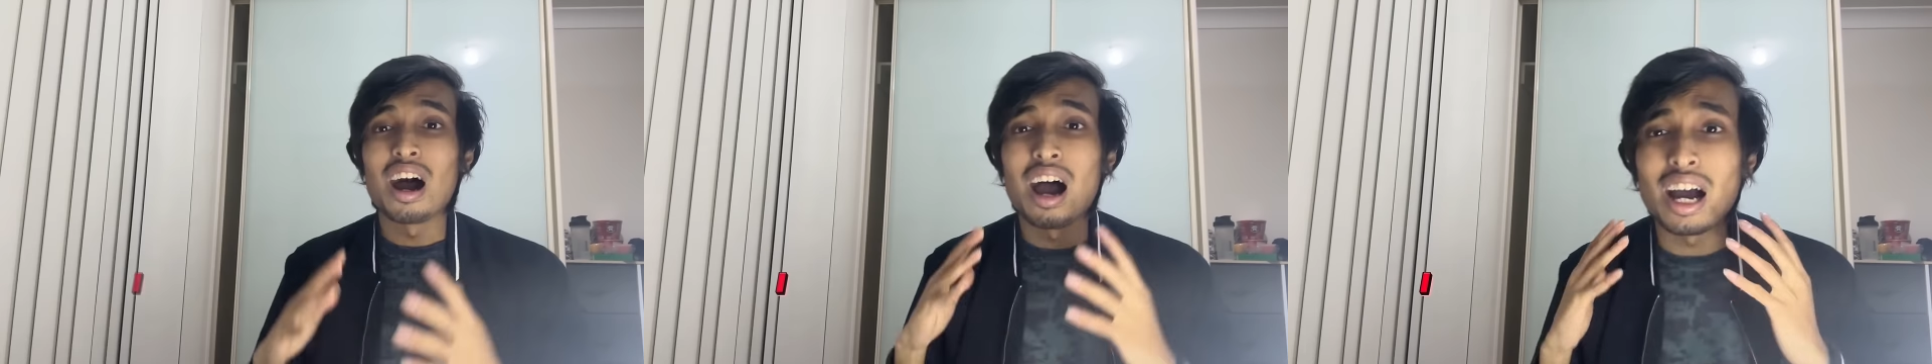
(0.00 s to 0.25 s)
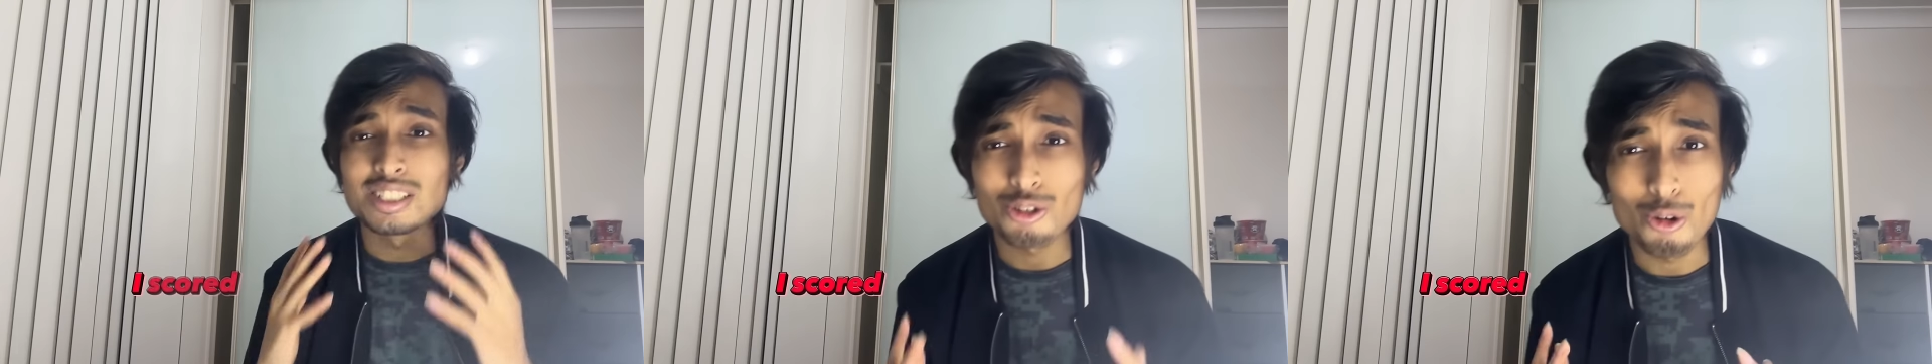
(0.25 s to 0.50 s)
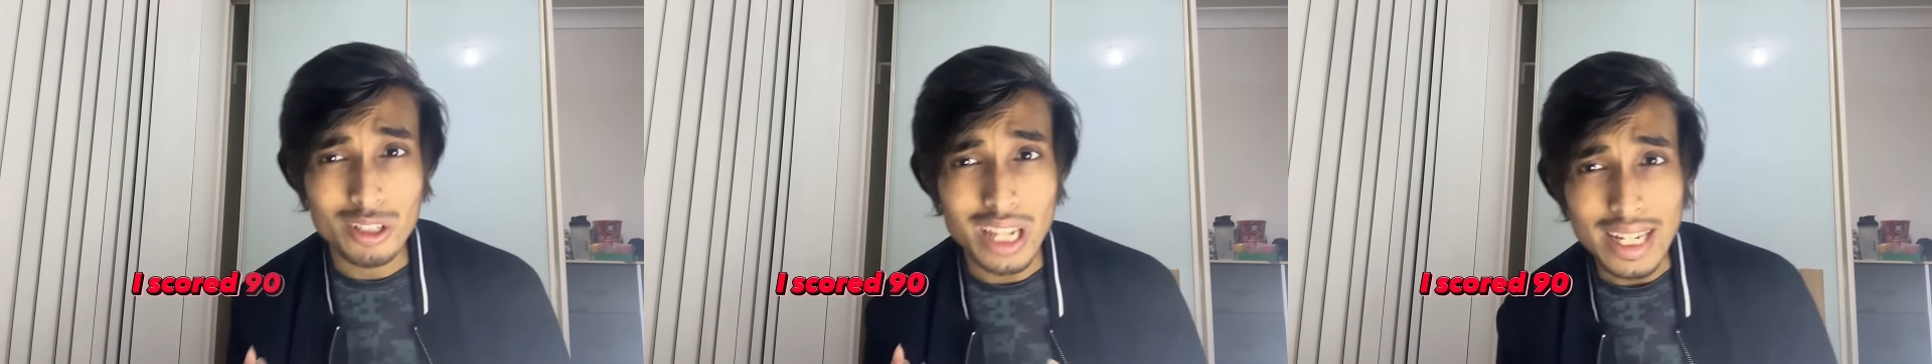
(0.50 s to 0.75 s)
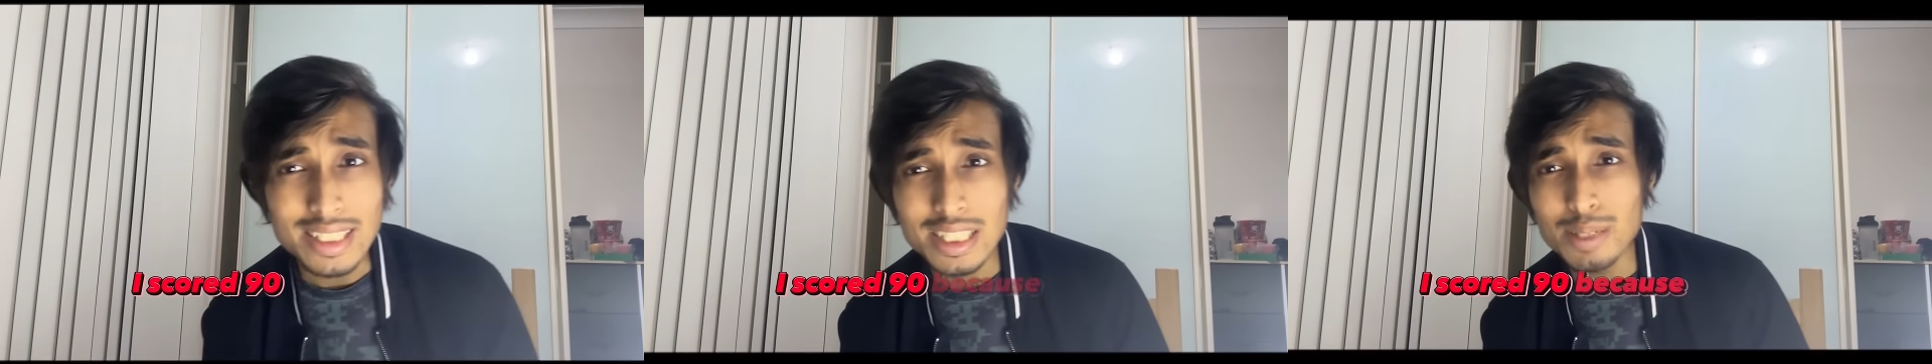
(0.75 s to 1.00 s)
I scored
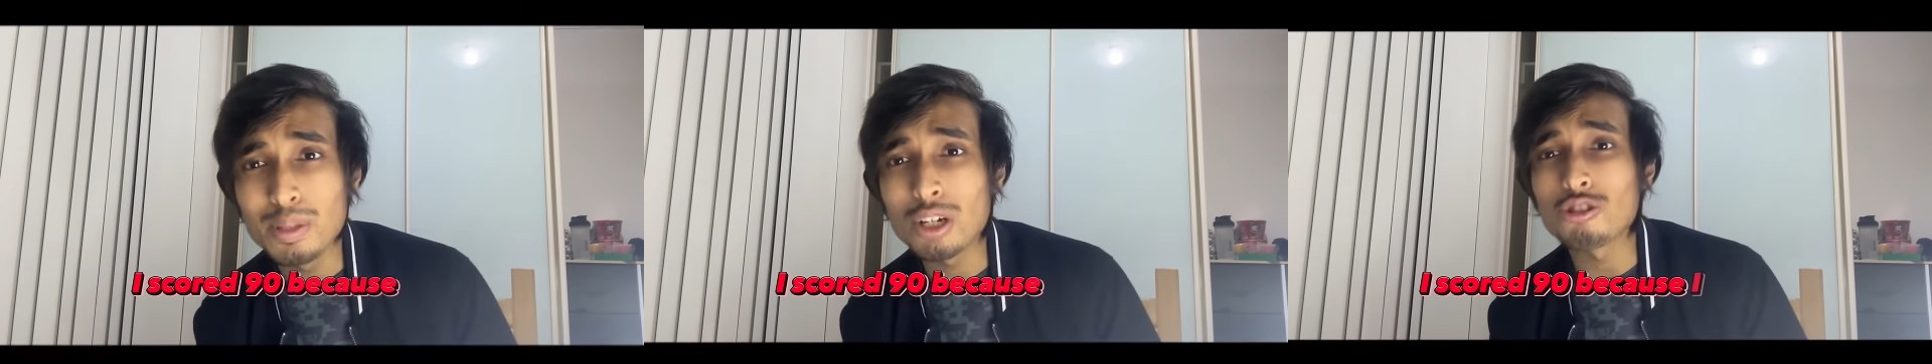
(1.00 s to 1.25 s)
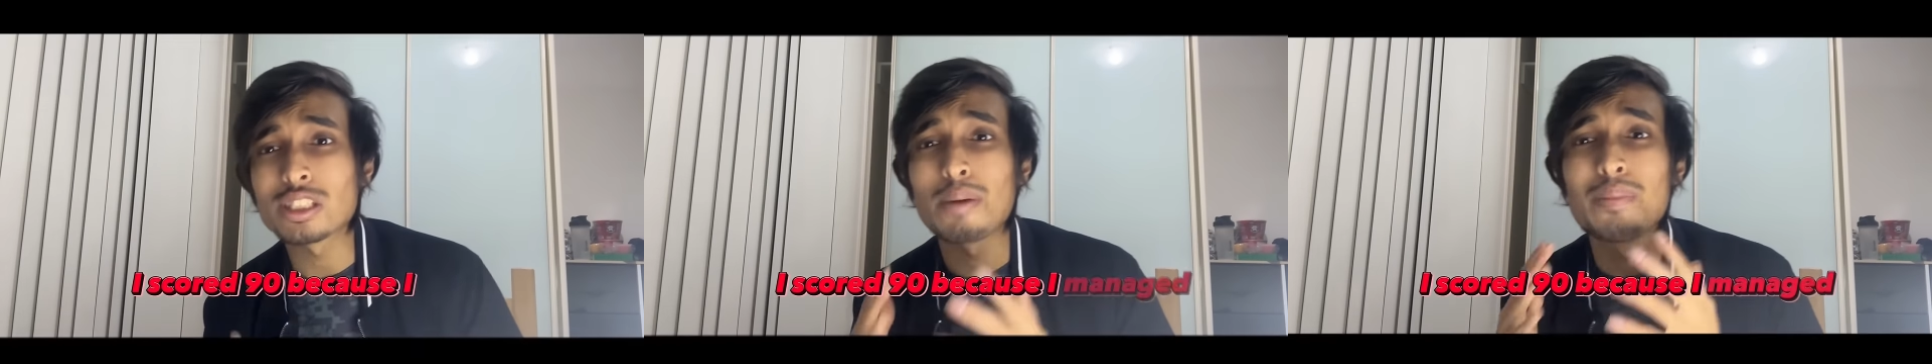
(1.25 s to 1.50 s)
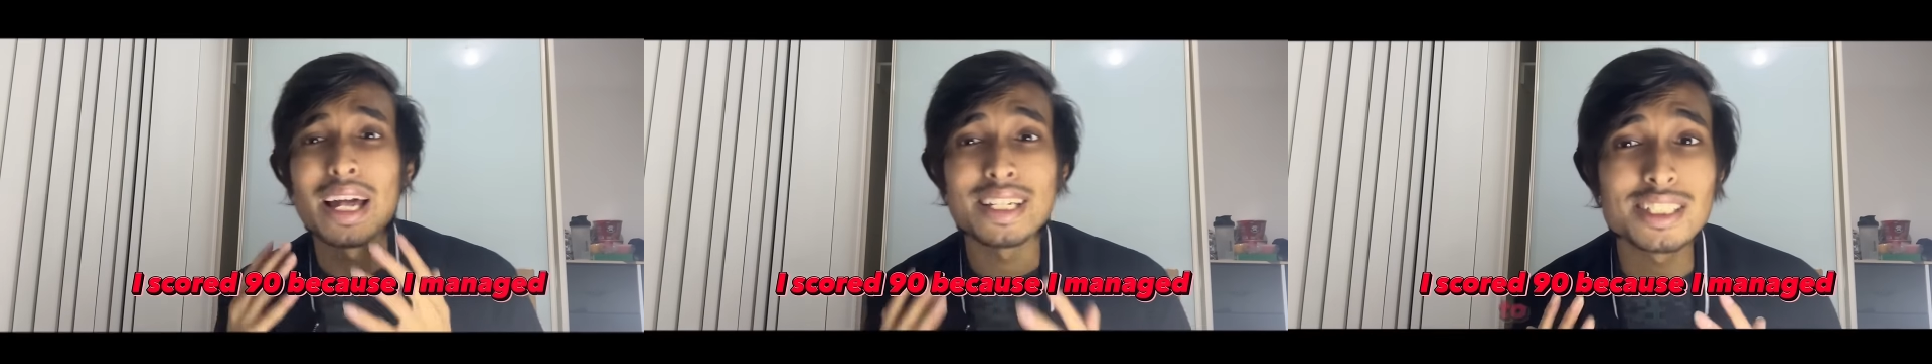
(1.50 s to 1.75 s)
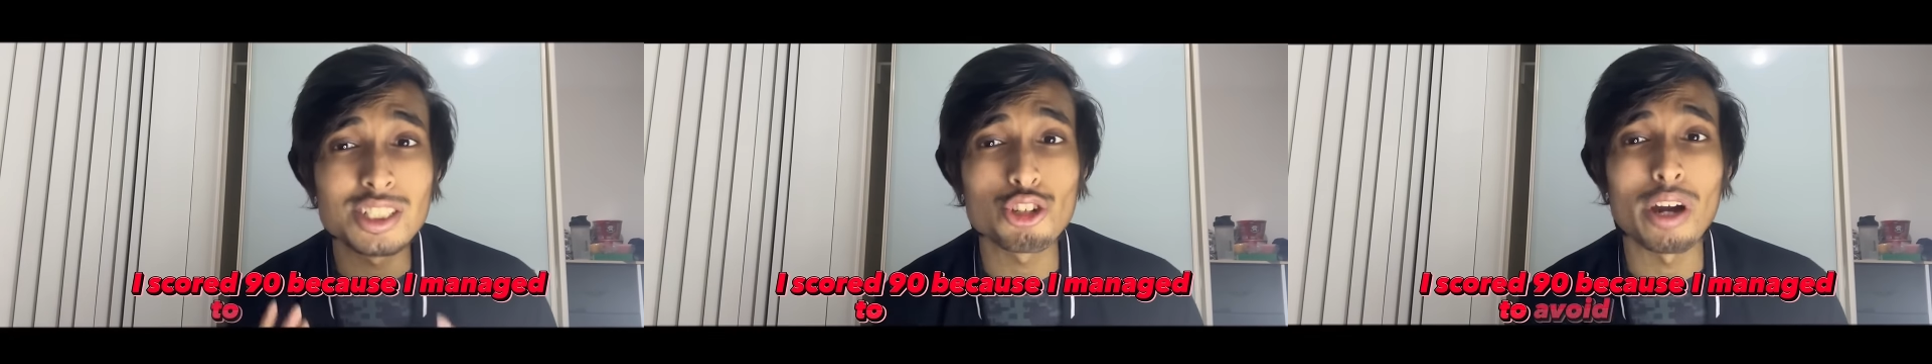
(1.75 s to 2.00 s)
90 because I
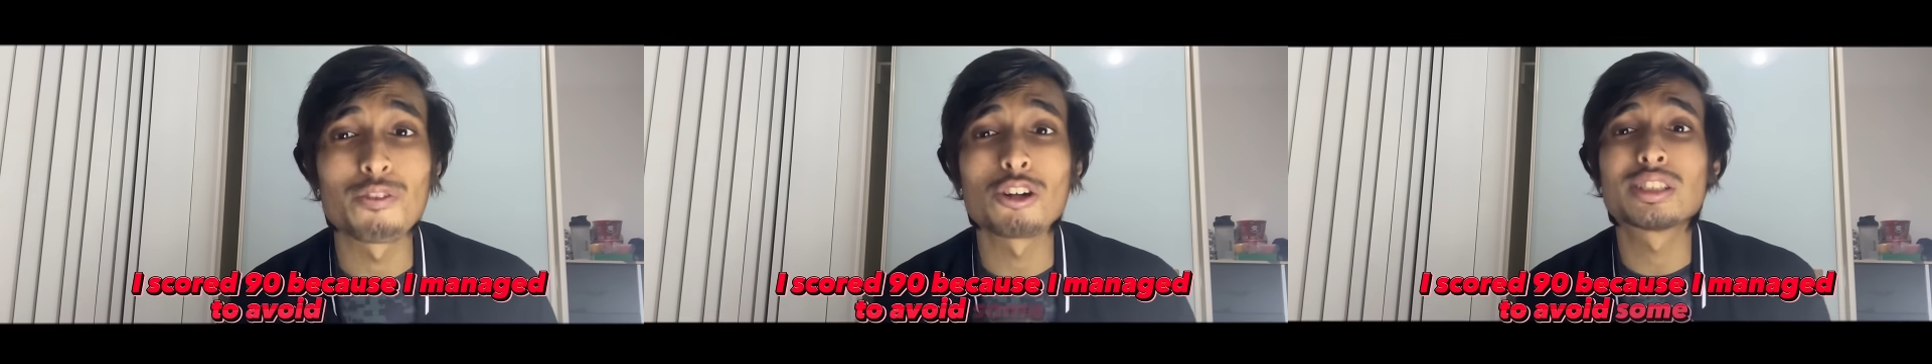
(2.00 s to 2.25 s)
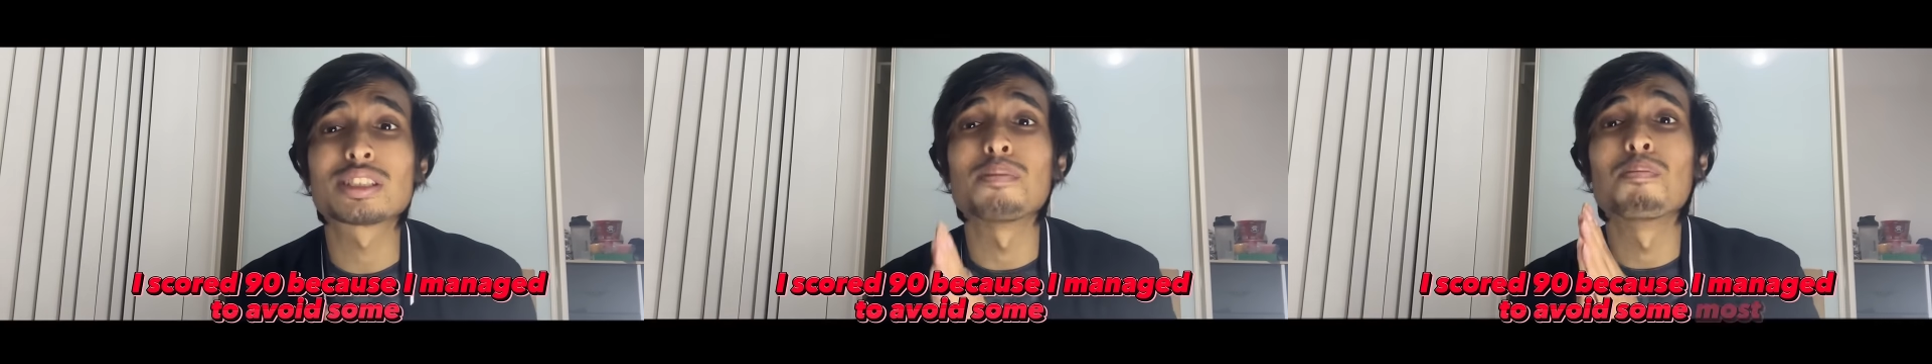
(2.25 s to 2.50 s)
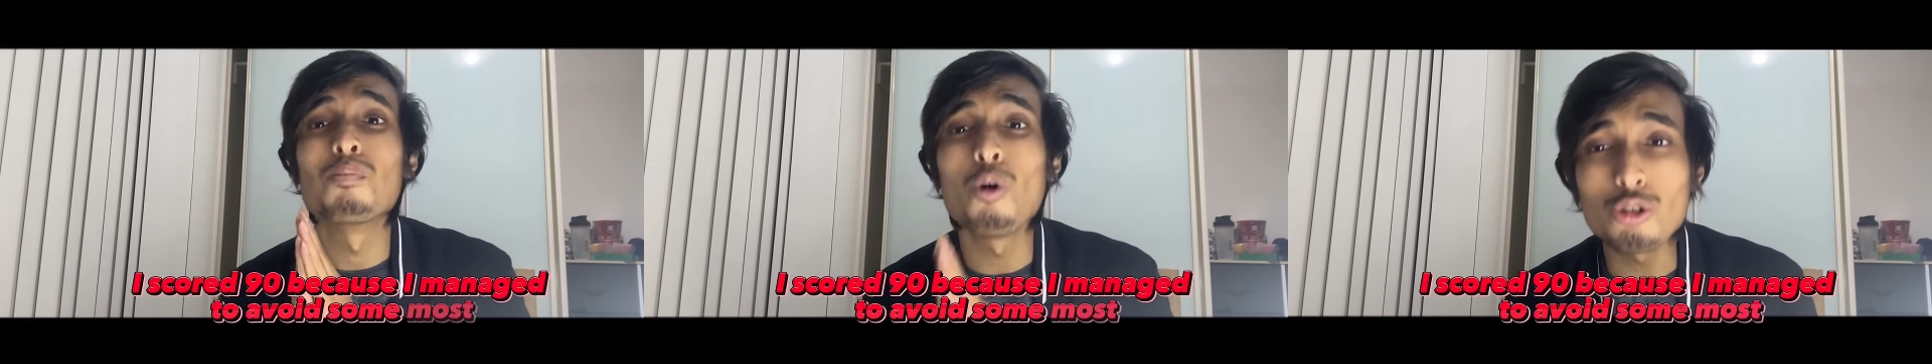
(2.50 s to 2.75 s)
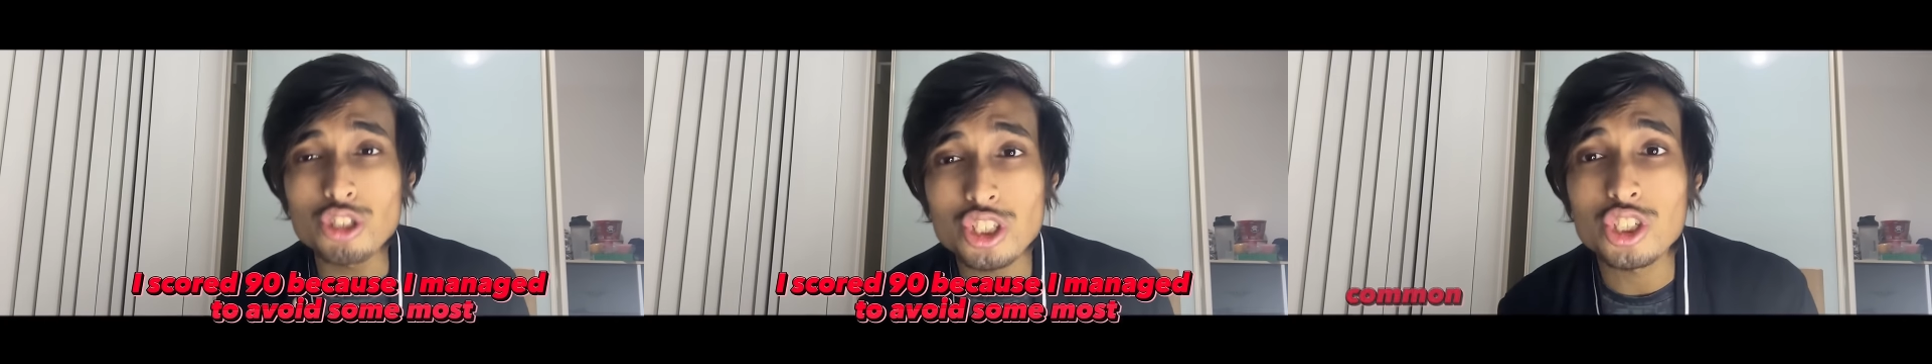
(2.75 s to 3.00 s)
managed to avoid some
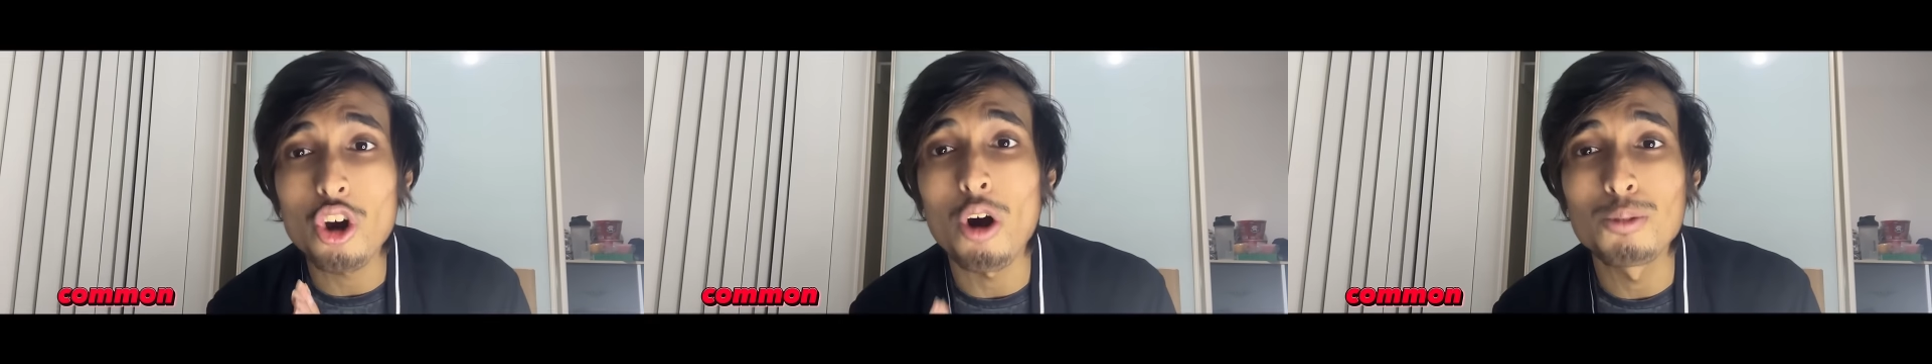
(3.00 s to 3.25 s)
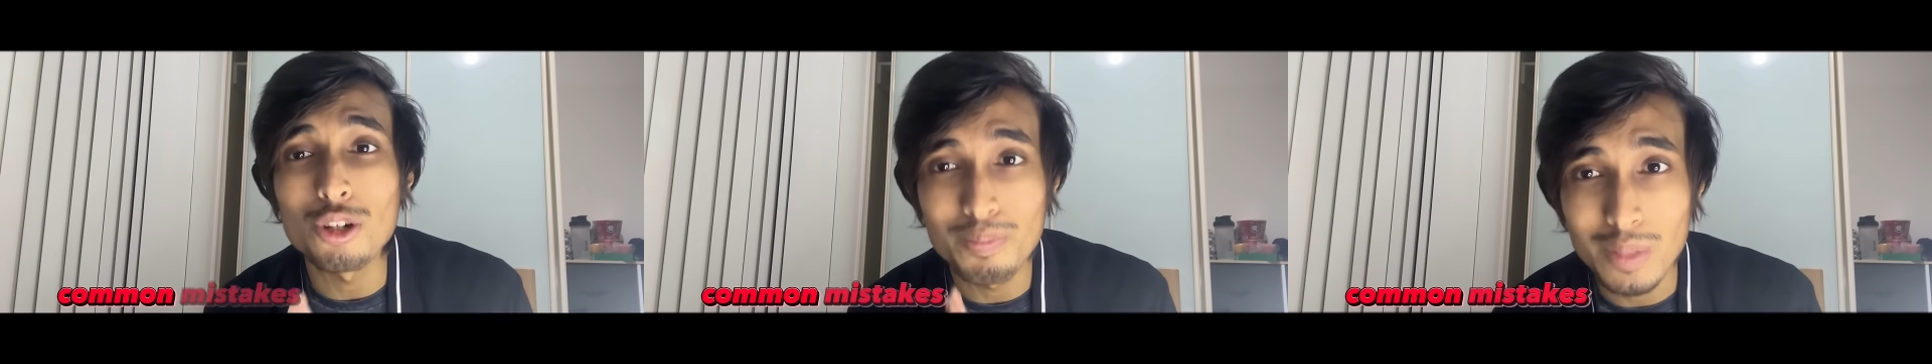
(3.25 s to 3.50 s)
most common